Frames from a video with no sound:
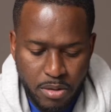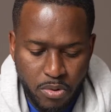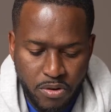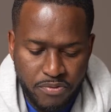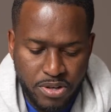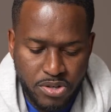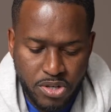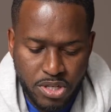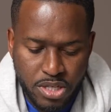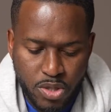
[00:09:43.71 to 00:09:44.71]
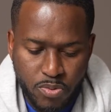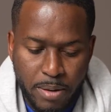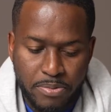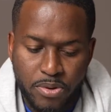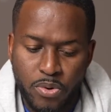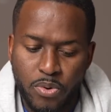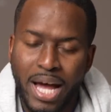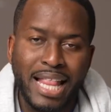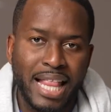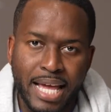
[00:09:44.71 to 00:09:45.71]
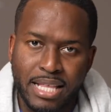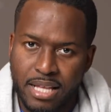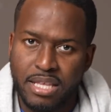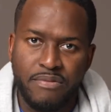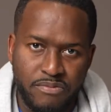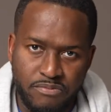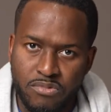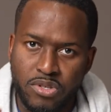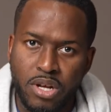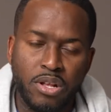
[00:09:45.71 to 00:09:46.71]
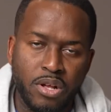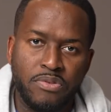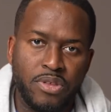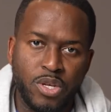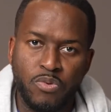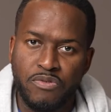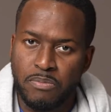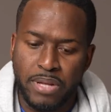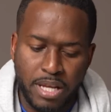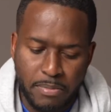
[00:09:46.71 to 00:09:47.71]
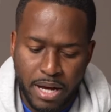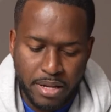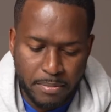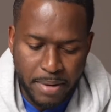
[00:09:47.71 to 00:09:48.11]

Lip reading: There are more features and swipe through. I like that they've done a lot of things we've complained about in